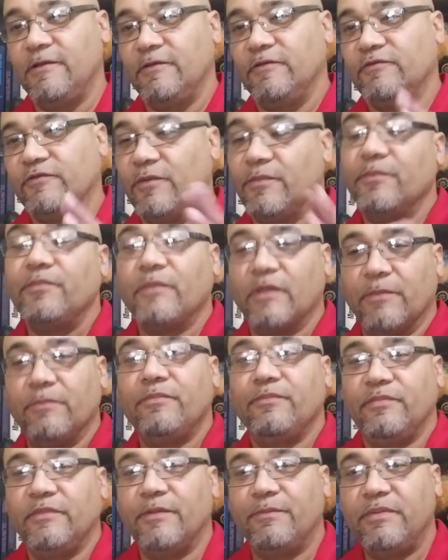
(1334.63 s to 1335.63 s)
So
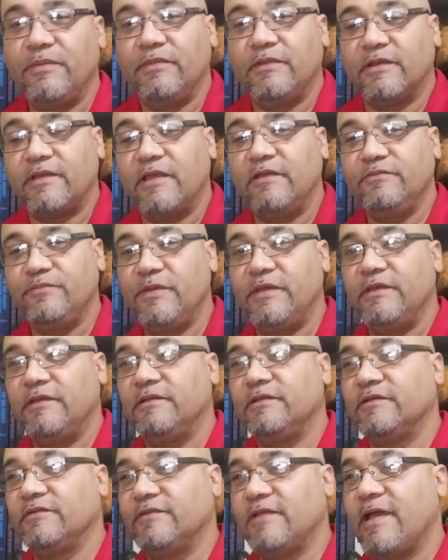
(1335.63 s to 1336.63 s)
the case
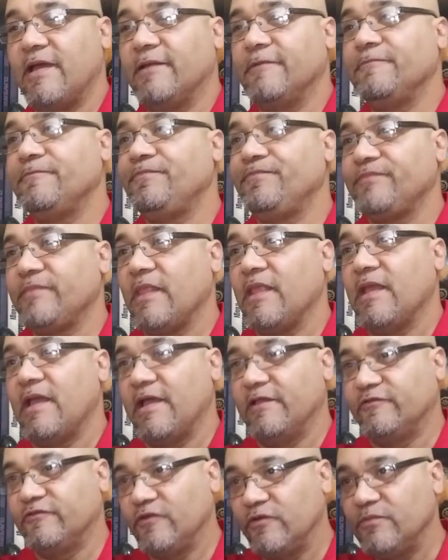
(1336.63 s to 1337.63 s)
being is that
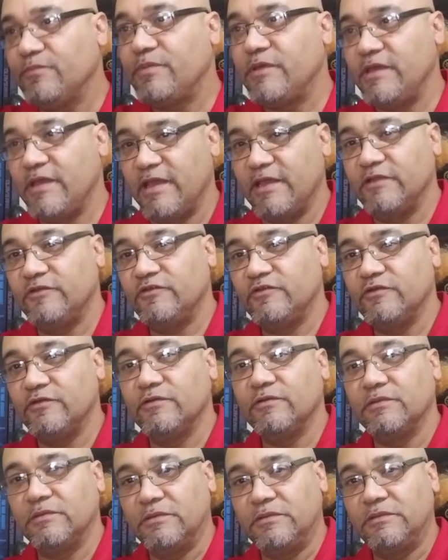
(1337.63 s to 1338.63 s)
at certain pH,
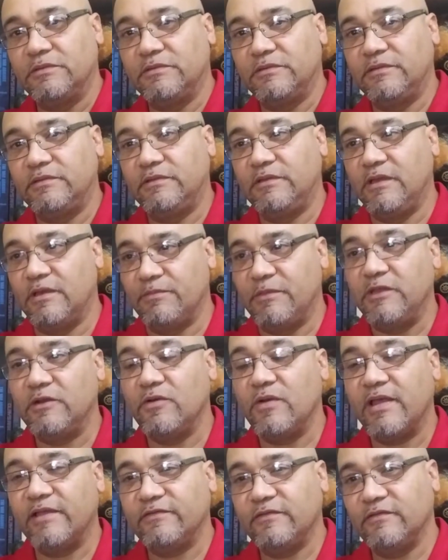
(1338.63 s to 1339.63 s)
the
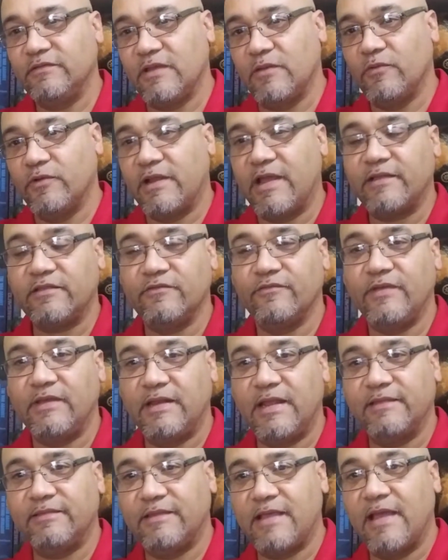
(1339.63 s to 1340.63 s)
amino acids that would
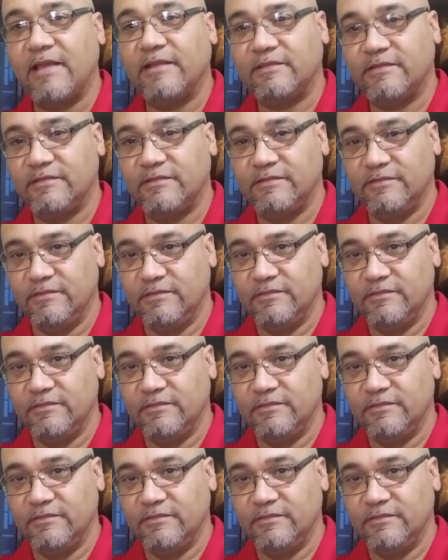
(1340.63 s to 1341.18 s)
activate at that